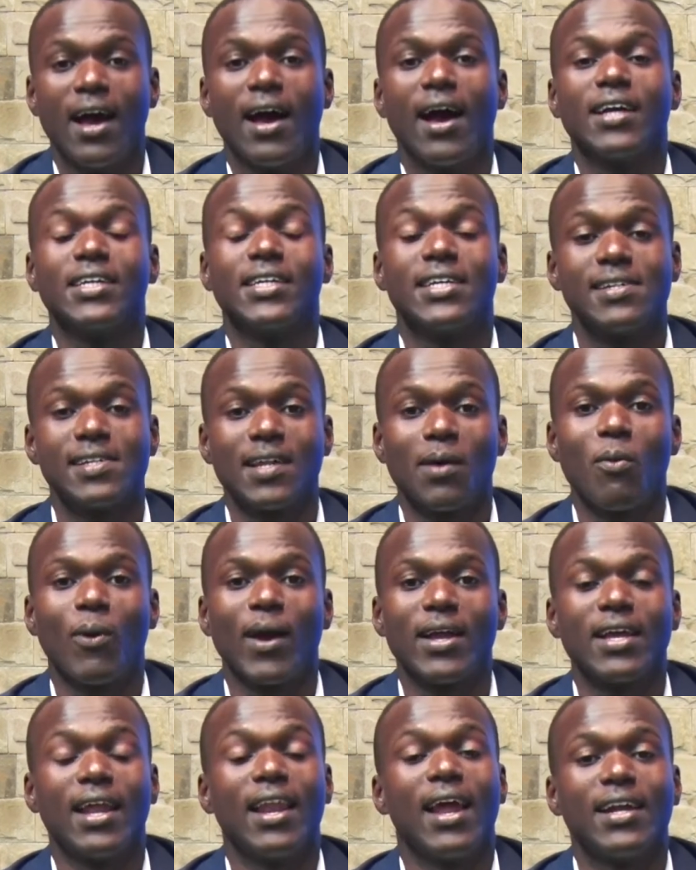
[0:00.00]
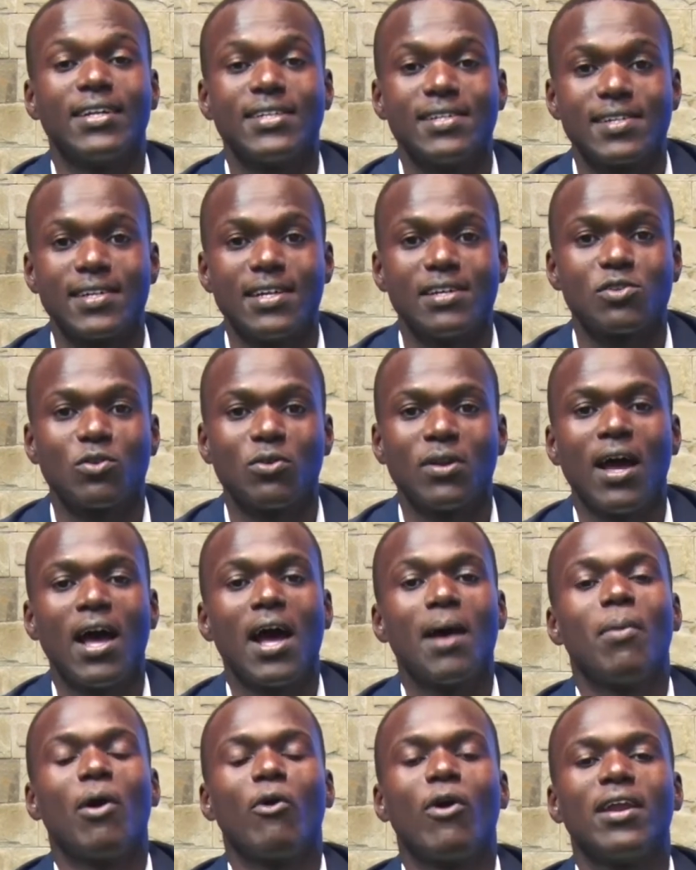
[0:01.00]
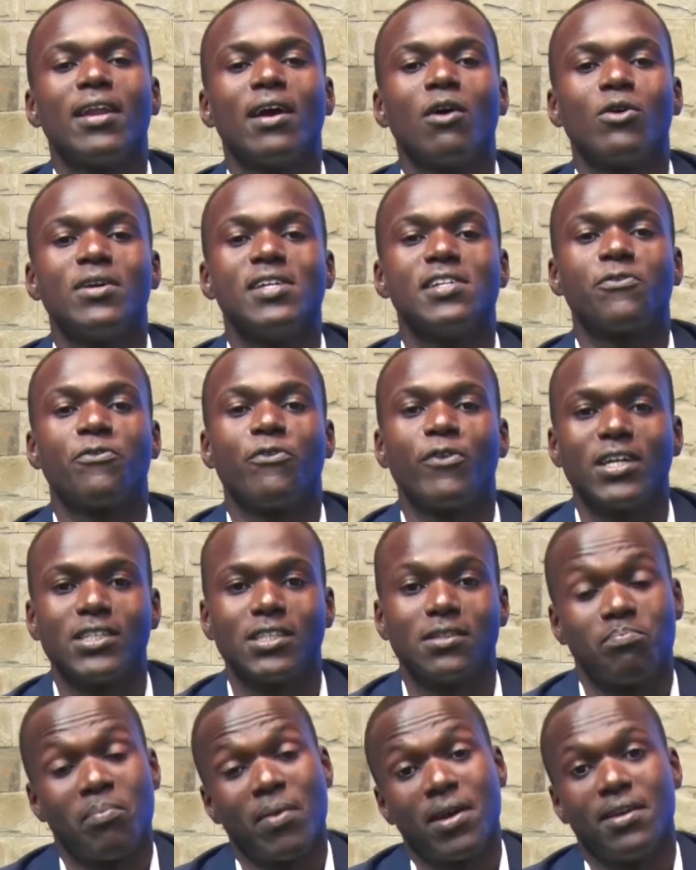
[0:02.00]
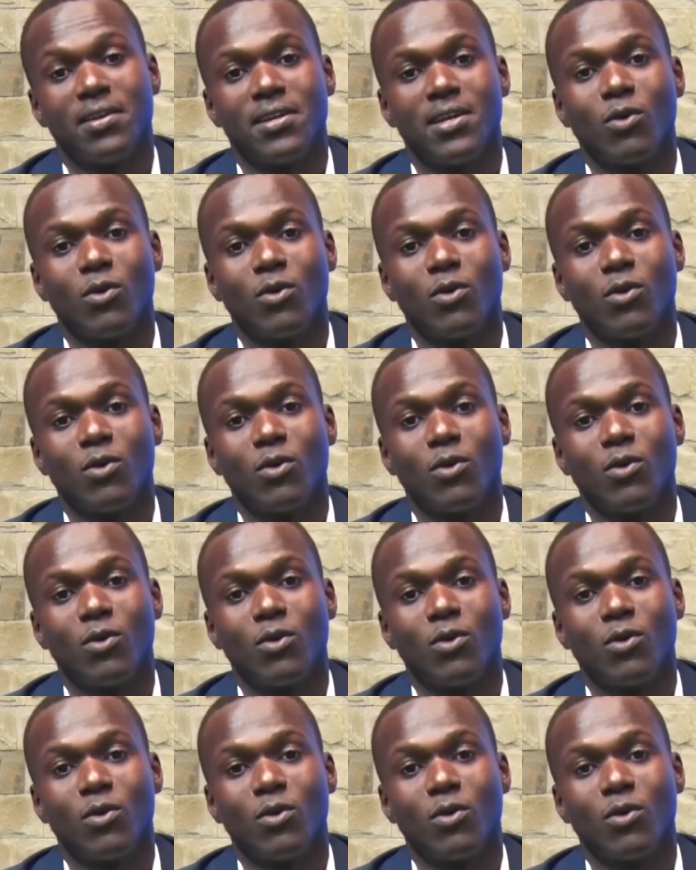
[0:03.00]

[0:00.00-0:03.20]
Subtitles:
Kiza Bukenya learned his lesson, but right now he's fresh. Man,